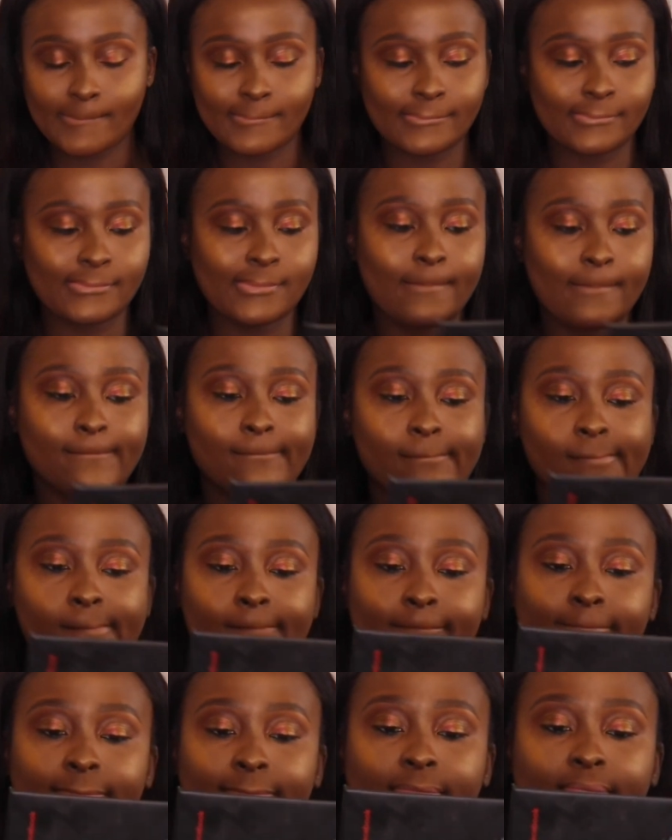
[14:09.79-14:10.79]
So I just keep
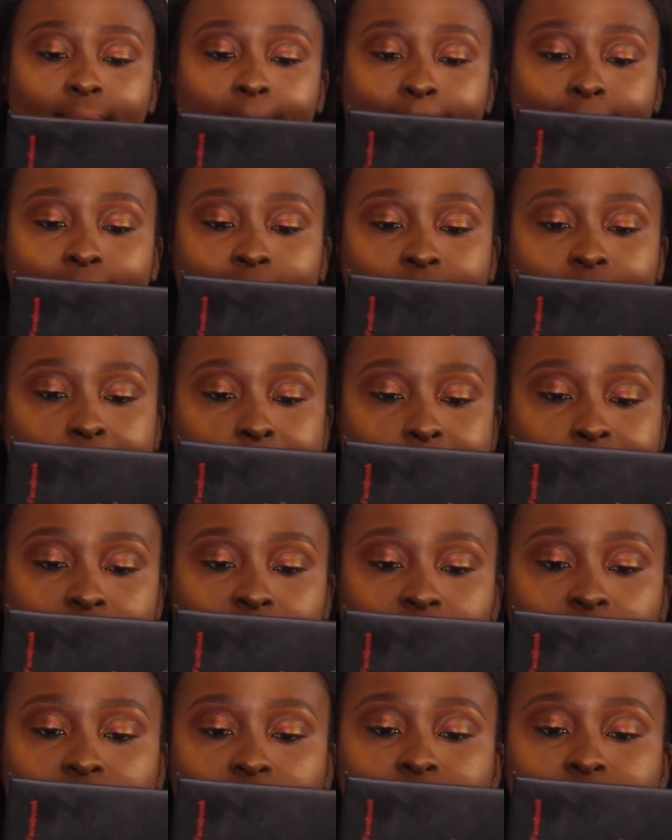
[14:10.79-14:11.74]
patting my lip together